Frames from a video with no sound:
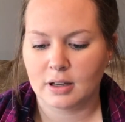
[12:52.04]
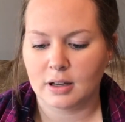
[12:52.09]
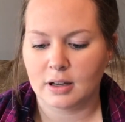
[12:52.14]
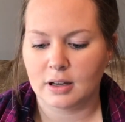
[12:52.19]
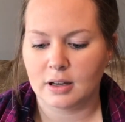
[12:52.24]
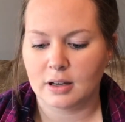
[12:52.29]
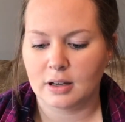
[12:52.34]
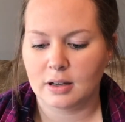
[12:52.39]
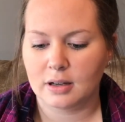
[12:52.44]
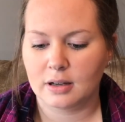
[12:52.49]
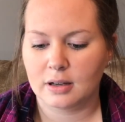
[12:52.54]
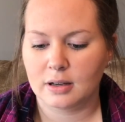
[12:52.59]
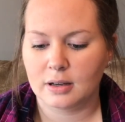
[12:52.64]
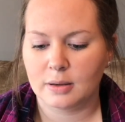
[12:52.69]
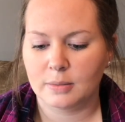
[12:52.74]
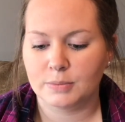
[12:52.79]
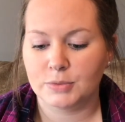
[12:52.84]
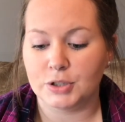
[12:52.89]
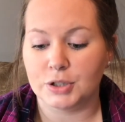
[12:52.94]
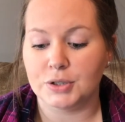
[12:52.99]

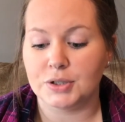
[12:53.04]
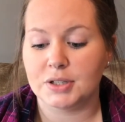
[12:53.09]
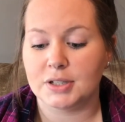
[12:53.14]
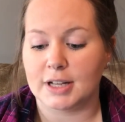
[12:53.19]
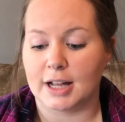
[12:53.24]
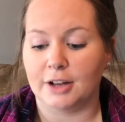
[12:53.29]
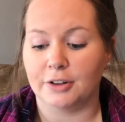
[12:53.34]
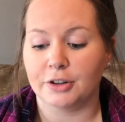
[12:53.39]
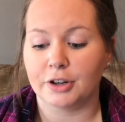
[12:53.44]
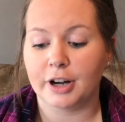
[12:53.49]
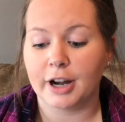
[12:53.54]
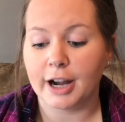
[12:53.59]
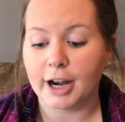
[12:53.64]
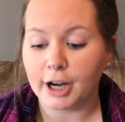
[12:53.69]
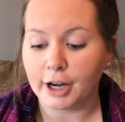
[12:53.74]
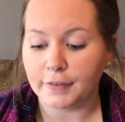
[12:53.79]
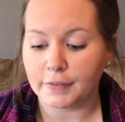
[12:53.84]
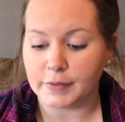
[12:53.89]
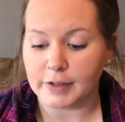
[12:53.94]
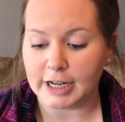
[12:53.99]
Do you style your
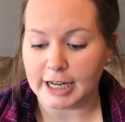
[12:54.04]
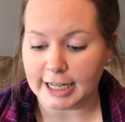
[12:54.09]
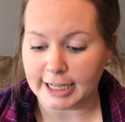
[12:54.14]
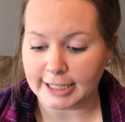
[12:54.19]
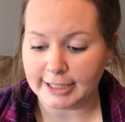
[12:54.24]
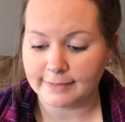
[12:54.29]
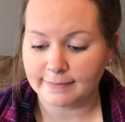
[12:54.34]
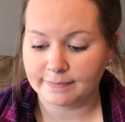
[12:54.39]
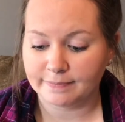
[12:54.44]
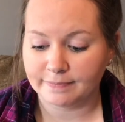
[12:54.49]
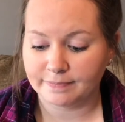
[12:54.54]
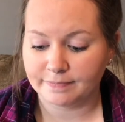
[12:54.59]
hair every day?